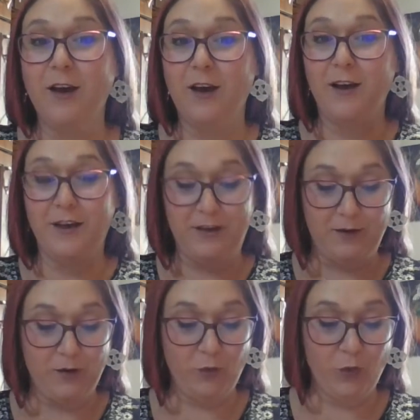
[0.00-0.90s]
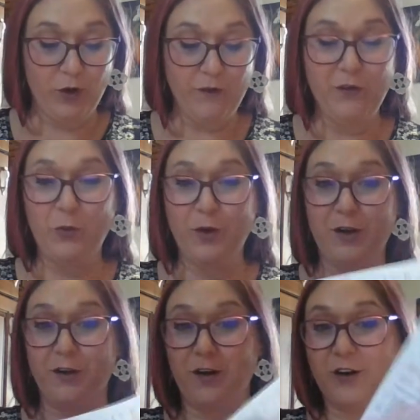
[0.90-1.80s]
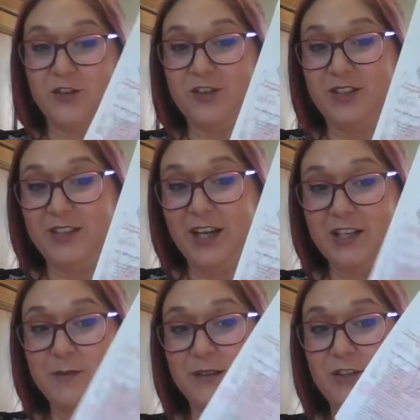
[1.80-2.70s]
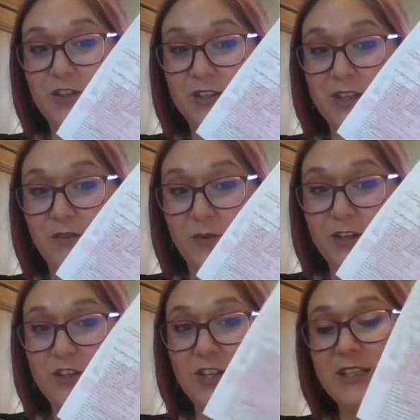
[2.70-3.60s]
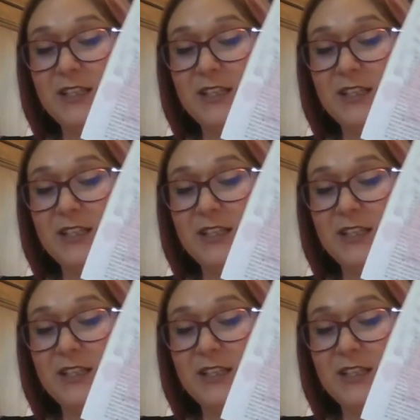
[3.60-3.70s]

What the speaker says: on word for word are just the text messages of what she